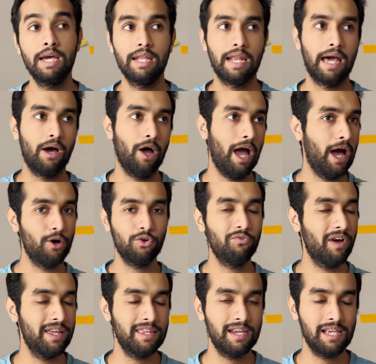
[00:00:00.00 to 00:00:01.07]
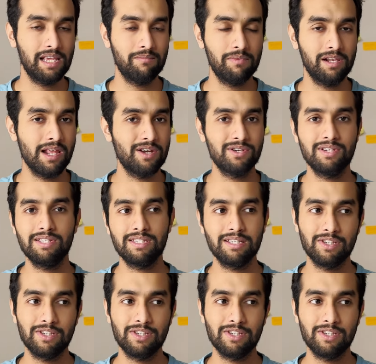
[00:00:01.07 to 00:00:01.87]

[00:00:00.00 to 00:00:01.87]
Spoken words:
Now, how to find their email address?